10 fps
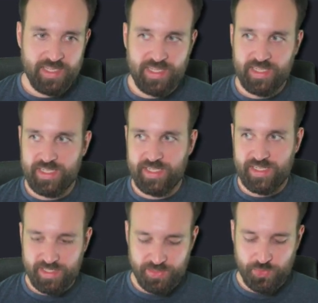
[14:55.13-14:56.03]
And in
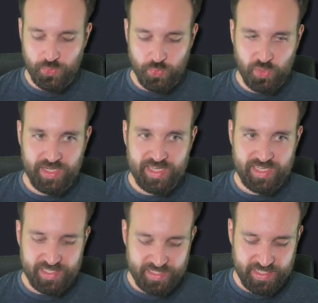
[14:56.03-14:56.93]
here, we
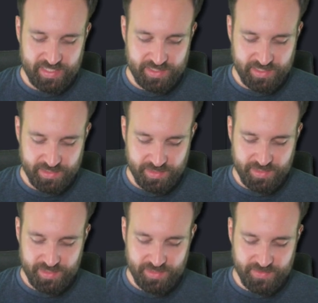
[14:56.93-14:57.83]
can get
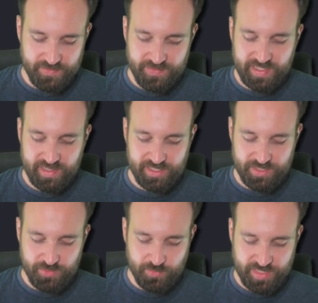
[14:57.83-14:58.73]
the
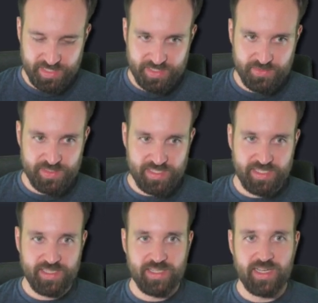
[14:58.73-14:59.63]
value by
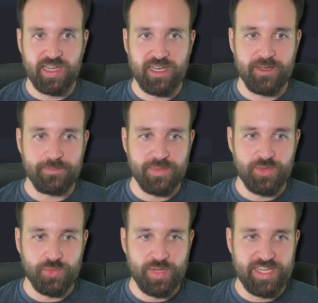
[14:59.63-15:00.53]
using um,
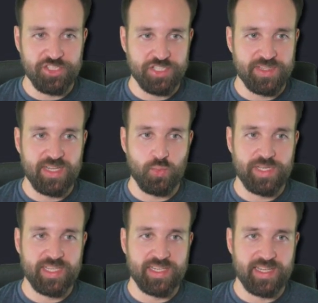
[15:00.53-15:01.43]
the range that we
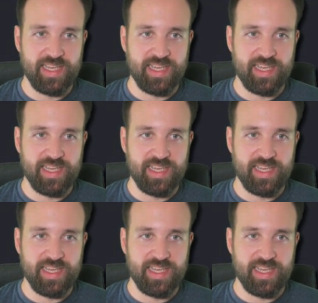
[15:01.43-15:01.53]
can